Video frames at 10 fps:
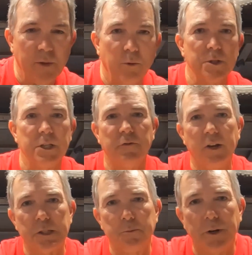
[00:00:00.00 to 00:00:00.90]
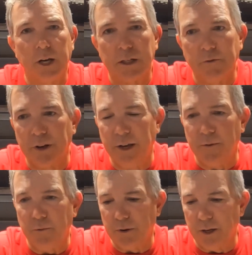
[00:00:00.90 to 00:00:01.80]
we'll see if that's productive
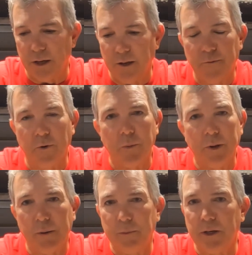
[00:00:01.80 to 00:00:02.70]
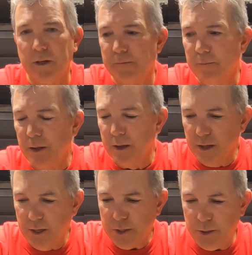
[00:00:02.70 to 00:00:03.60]
again for me up there.
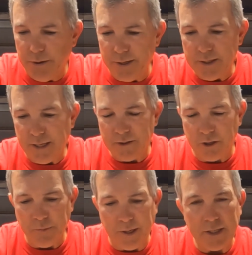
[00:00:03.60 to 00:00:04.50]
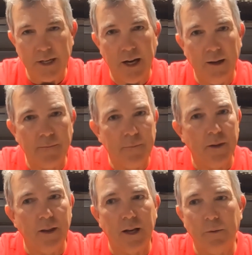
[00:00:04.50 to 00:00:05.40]
So anyways, that's all the baits I got.
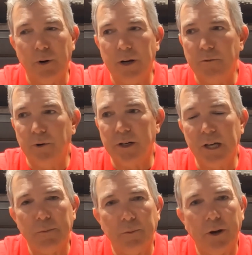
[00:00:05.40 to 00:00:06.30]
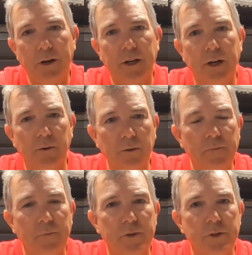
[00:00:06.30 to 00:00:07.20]
I'm rigged up and ready to go.
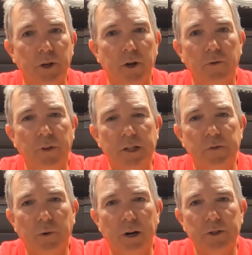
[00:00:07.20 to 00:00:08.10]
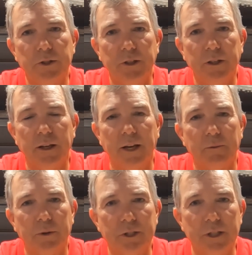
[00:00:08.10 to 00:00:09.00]
So thanks for watching,
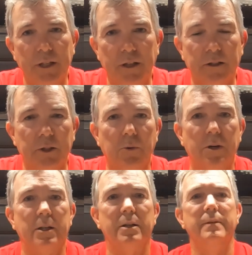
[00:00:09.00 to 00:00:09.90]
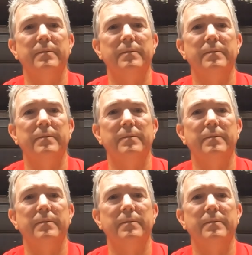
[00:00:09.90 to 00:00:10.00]
and we'll see you on the water.